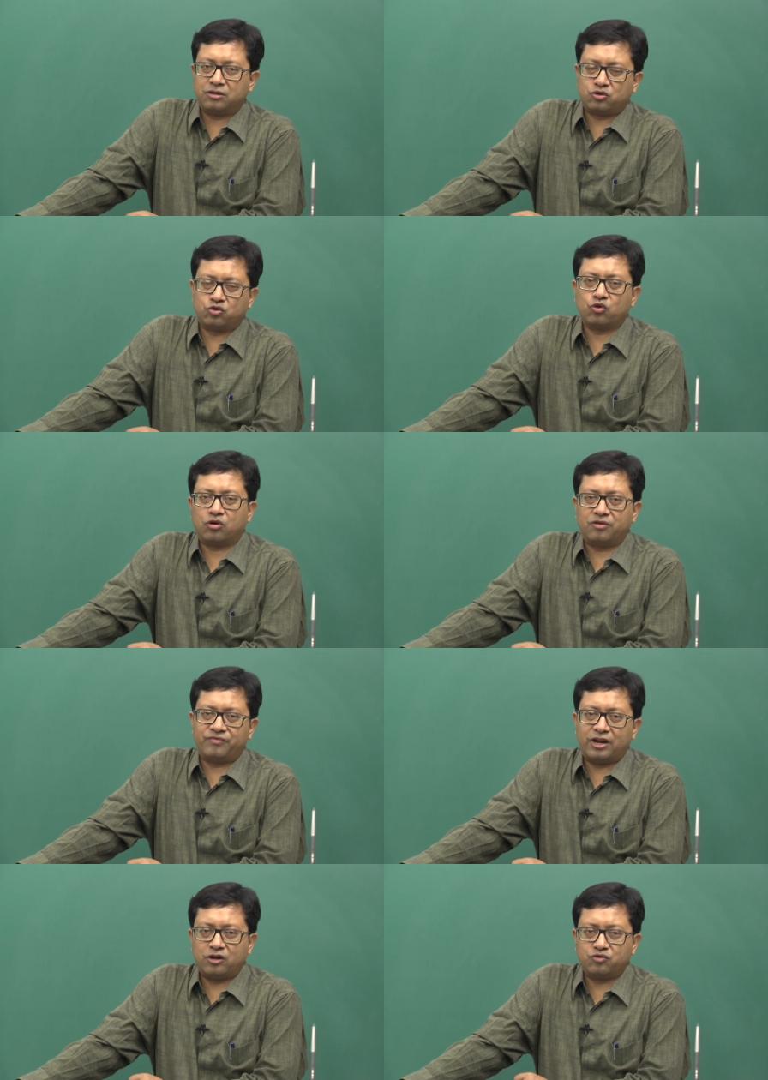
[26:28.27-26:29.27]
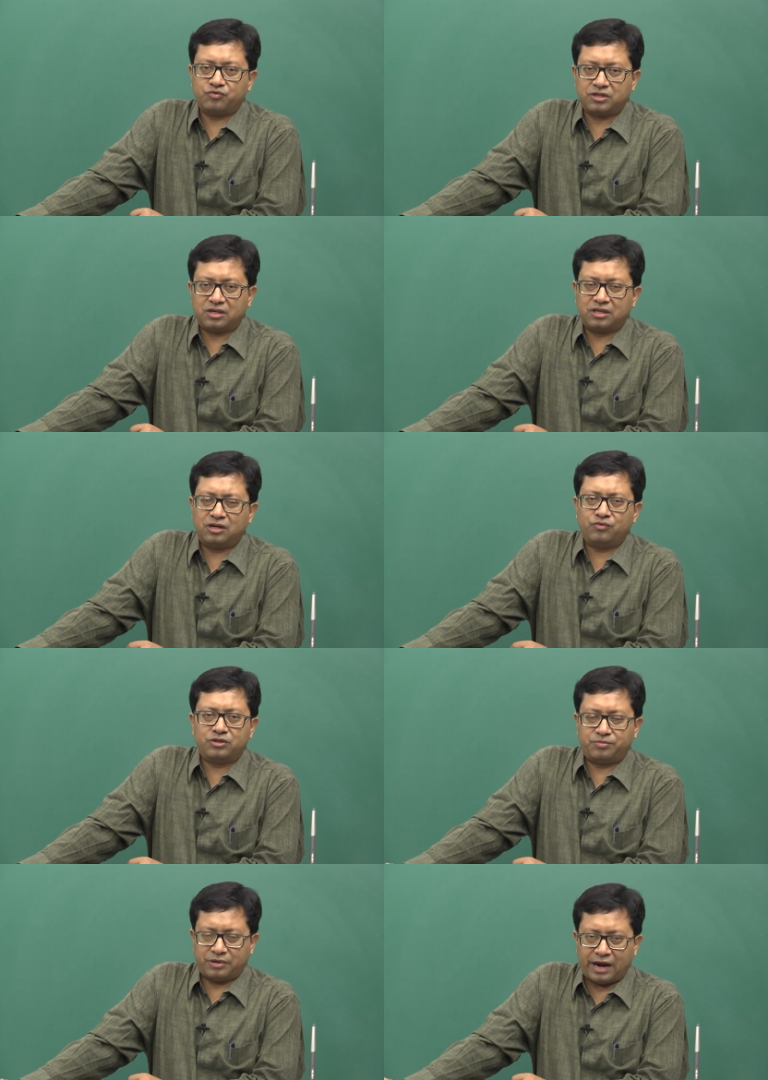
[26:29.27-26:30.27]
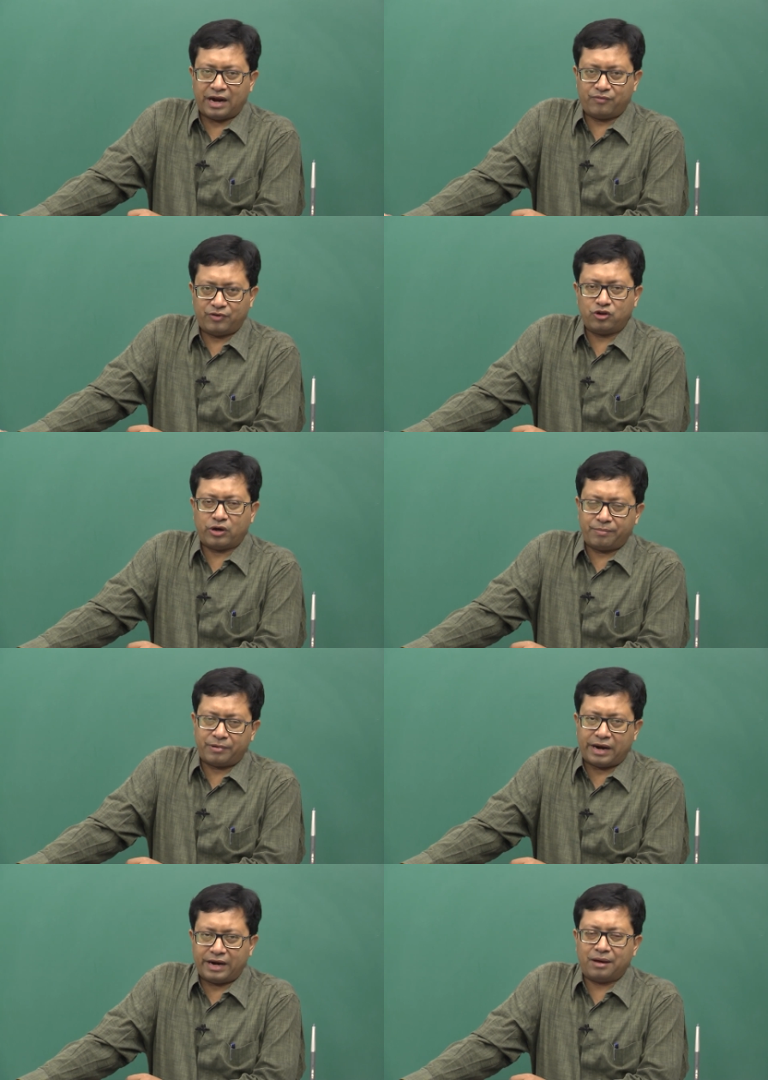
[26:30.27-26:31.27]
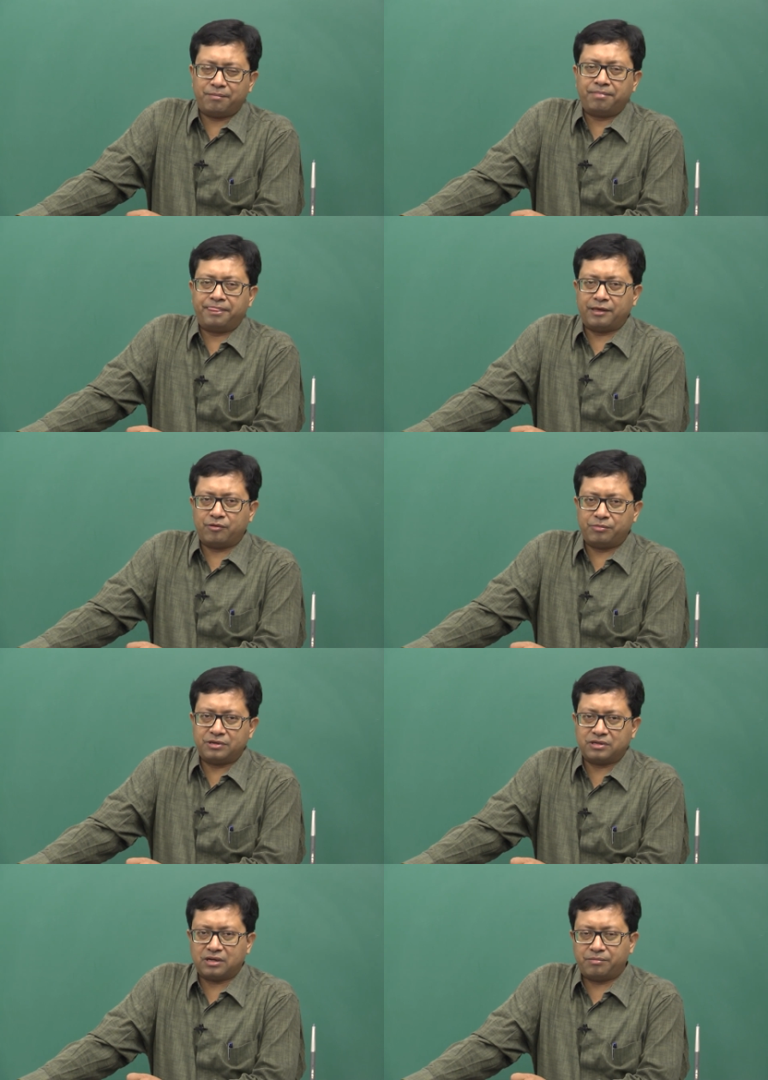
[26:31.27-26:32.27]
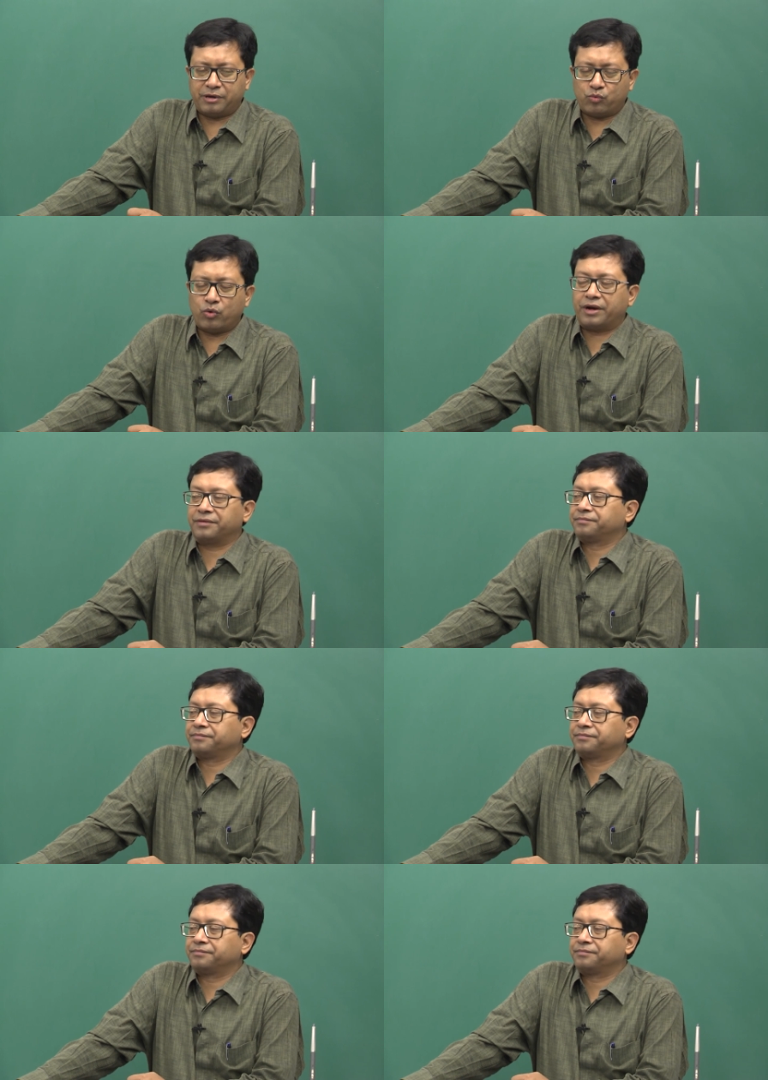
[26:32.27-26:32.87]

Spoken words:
so called values which are there, which when you add up they basically make 1.